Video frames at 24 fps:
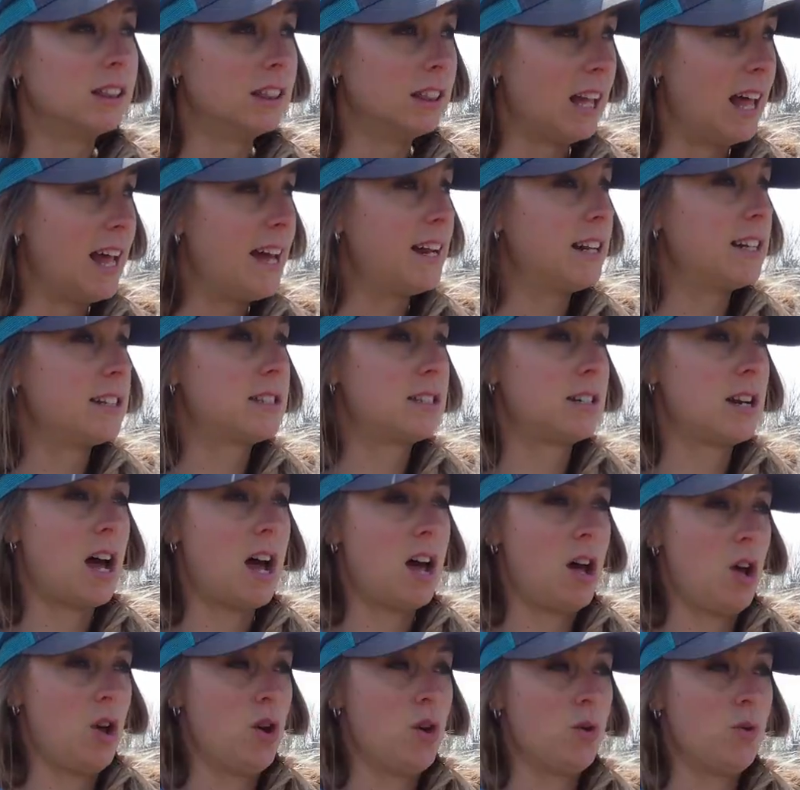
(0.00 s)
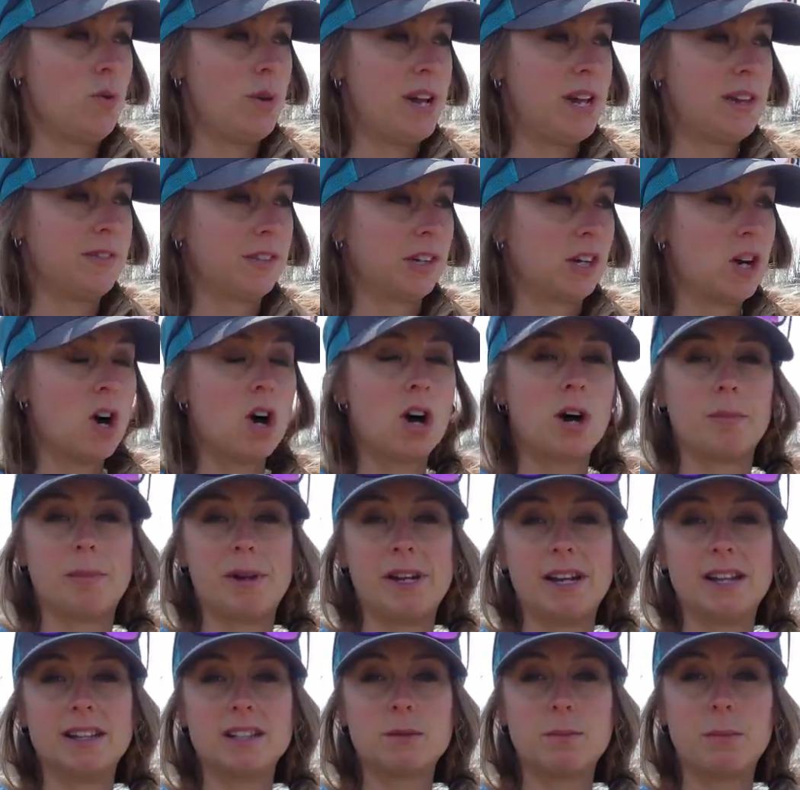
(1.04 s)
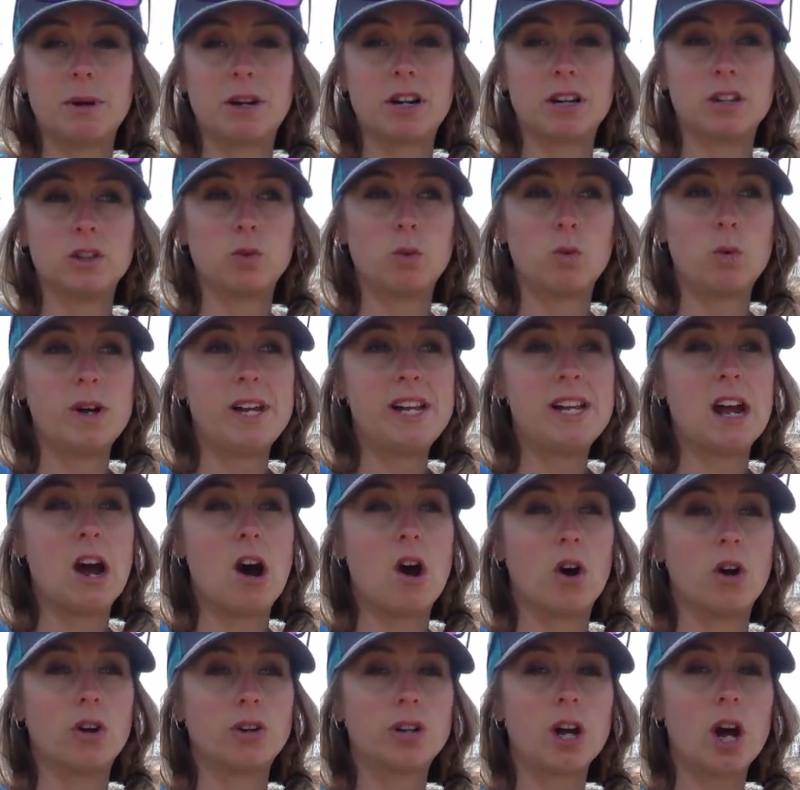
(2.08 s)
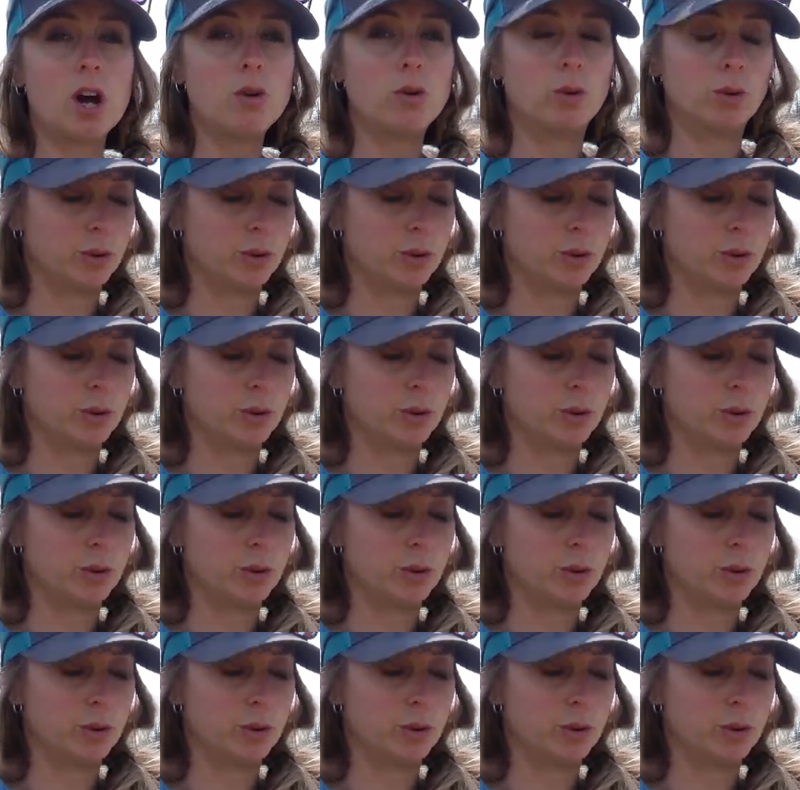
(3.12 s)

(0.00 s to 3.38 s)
let us know in the comments, because we are total